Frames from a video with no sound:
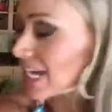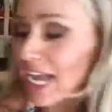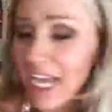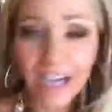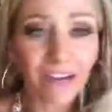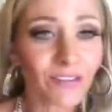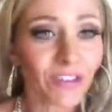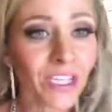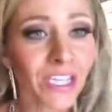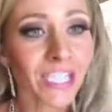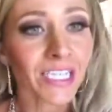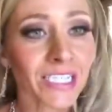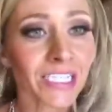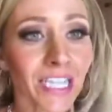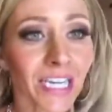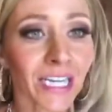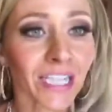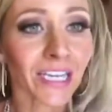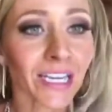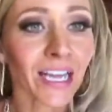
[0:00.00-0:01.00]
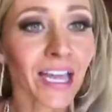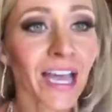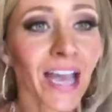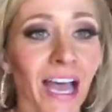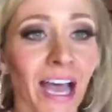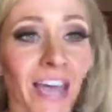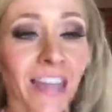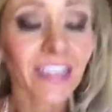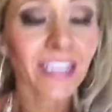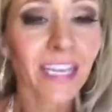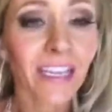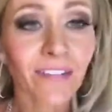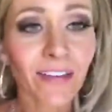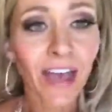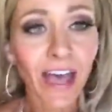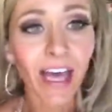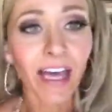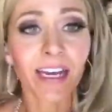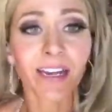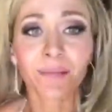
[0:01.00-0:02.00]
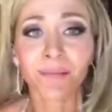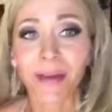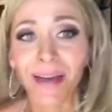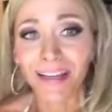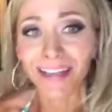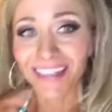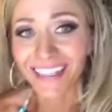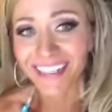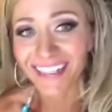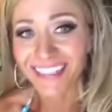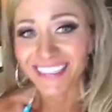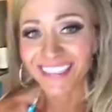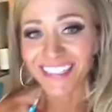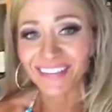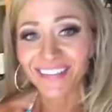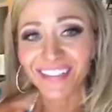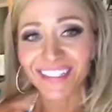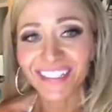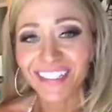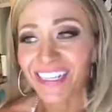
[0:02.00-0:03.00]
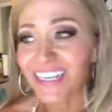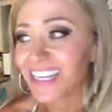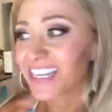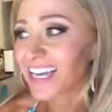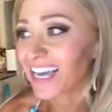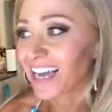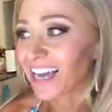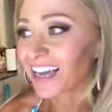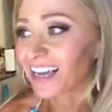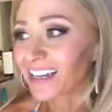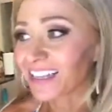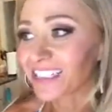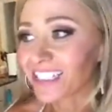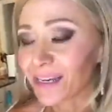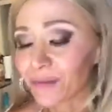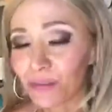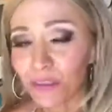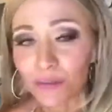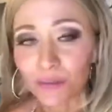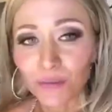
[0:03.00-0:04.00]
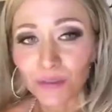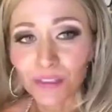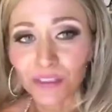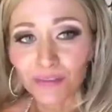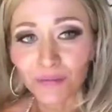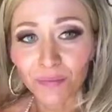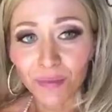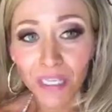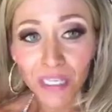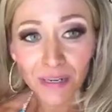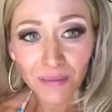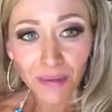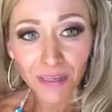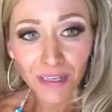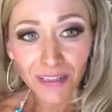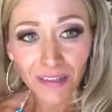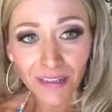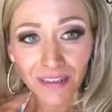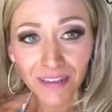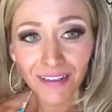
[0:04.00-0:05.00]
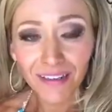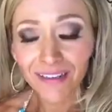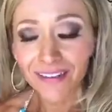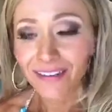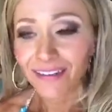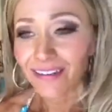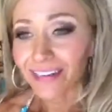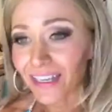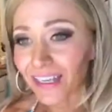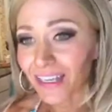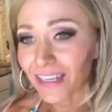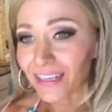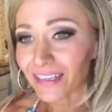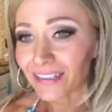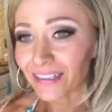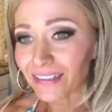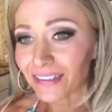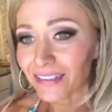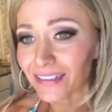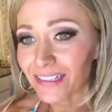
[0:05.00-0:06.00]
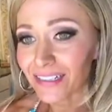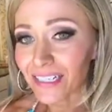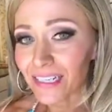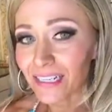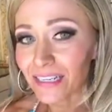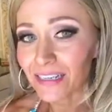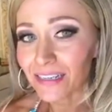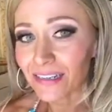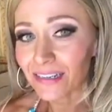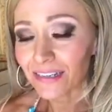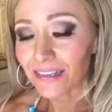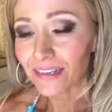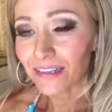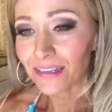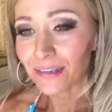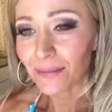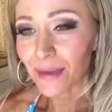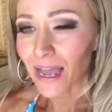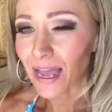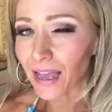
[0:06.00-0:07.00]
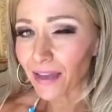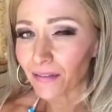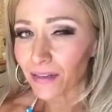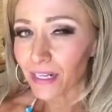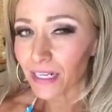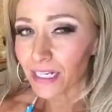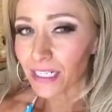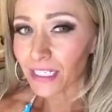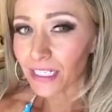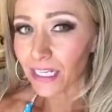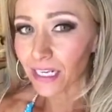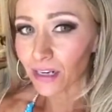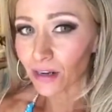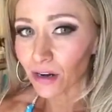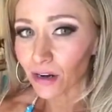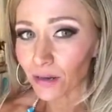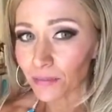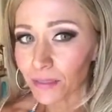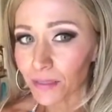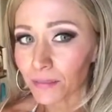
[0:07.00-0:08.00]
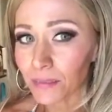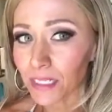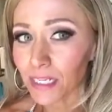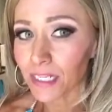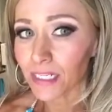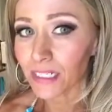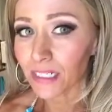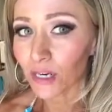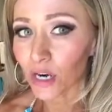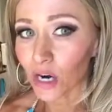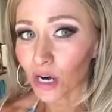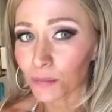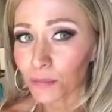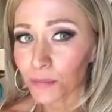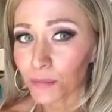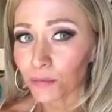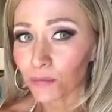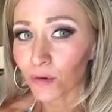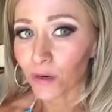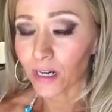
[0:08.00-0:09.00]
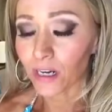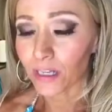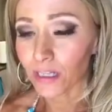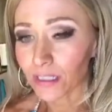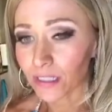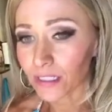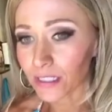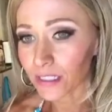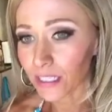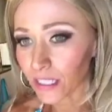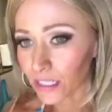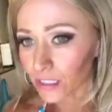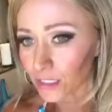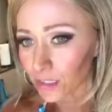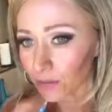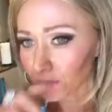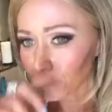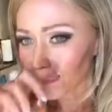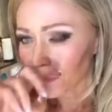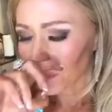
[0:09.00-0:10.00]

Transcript: kind of feel like a ton. I think I've had about like 7 tablespoons of peanut butter, and I haven't had a ton of carbs. I'm eating carbs before I get on stage.